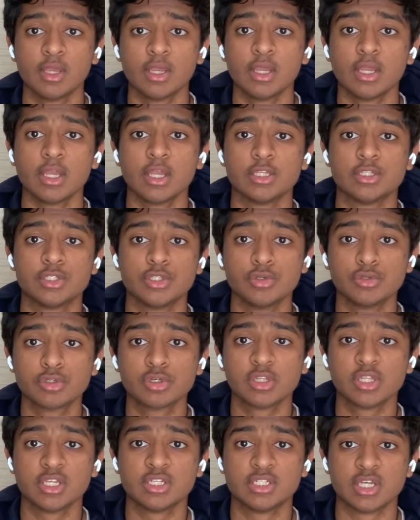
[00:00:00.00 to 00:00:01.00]
It's
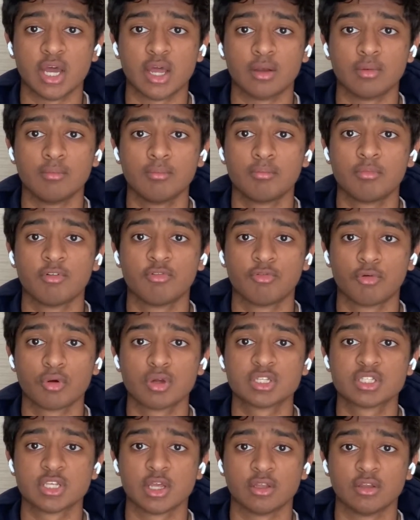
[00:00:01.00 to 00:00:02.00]
usually done before
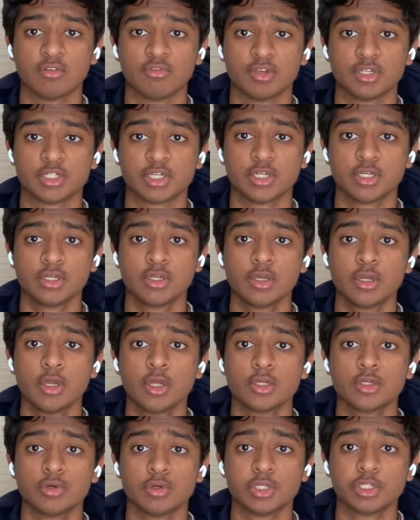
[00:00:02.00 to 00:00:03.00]
cell division
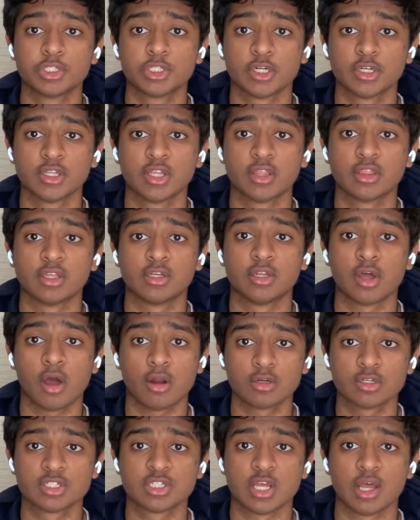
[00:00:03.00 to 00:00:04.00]
to ensure that the
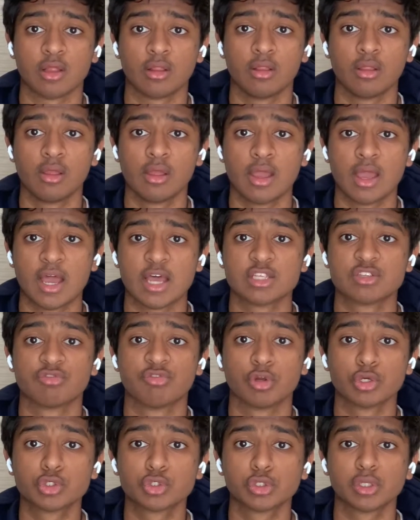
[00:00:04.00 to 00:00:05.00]
daughter cell has
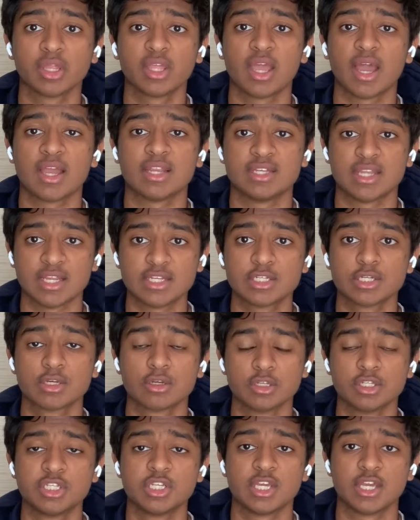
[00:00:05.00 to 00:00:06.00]
virtually identical
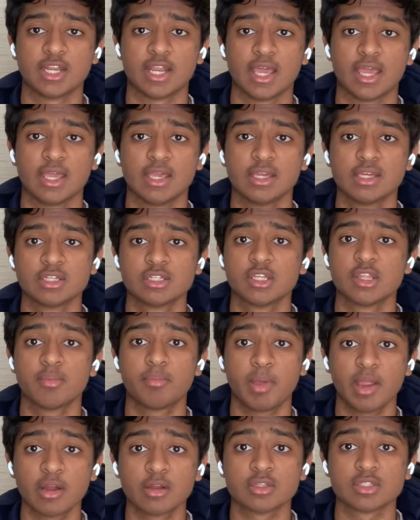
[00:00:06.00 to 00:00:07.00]
DNA to the
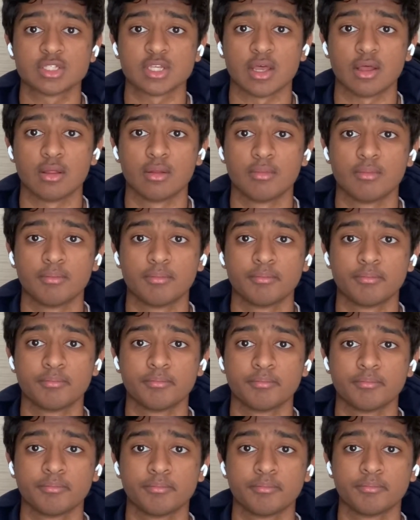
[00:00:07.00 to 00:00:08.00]
parent cell.
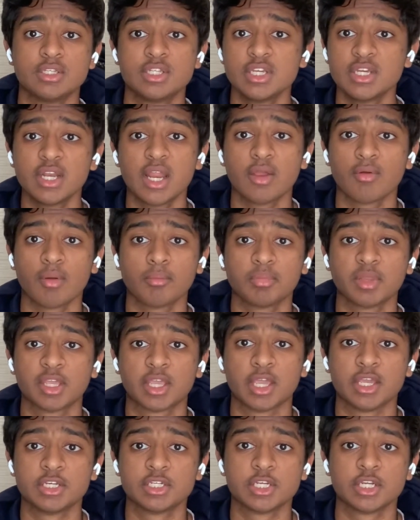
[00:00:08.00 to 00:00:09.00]
DNA
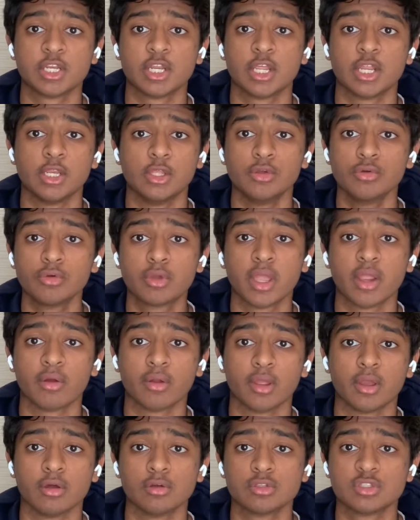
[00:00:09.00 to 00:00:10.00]
replication in
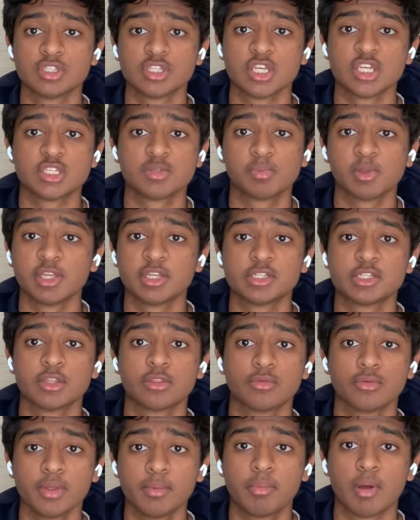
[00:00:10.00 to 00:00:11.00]
eukaryotes is split into
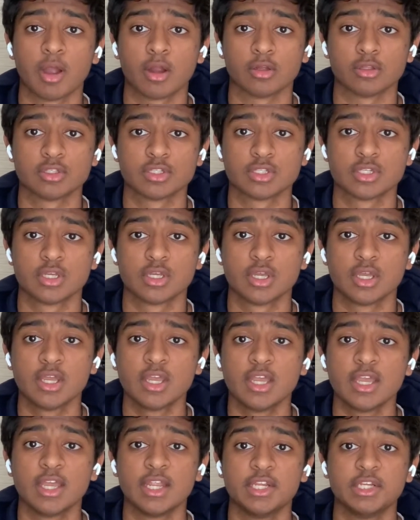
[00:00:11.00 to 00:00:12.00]
three parts:
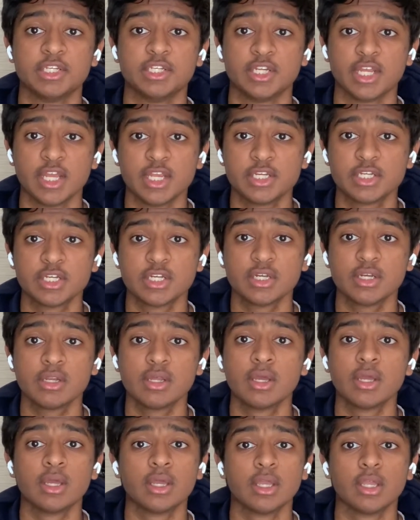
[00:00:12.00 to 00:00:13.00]
initiation,
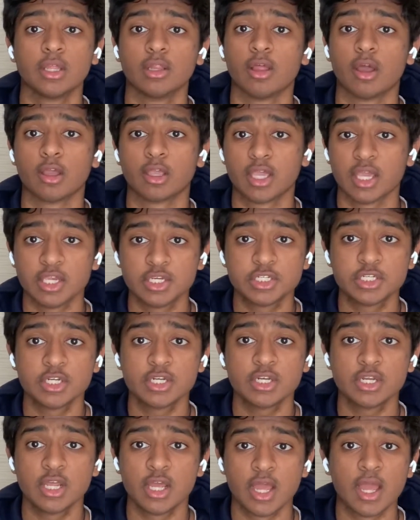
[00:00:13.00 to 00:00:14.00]

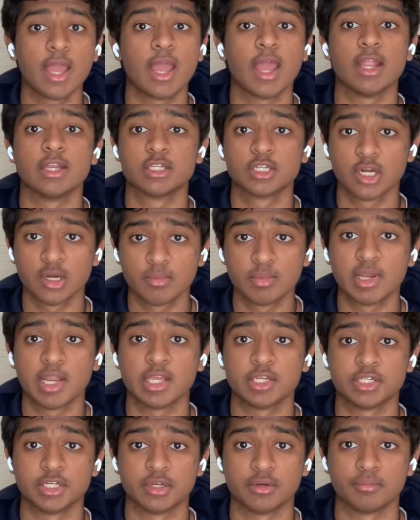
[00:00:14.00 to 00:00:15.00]
elongation, and
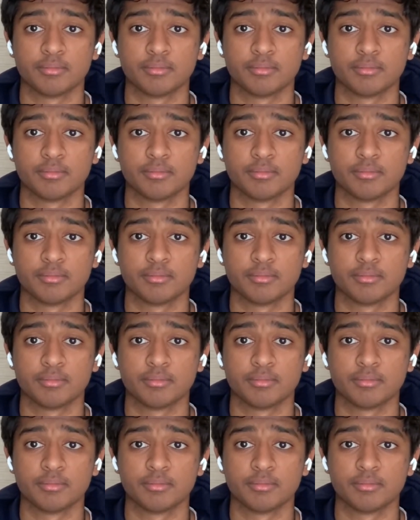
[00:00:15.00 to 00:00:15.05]
termination.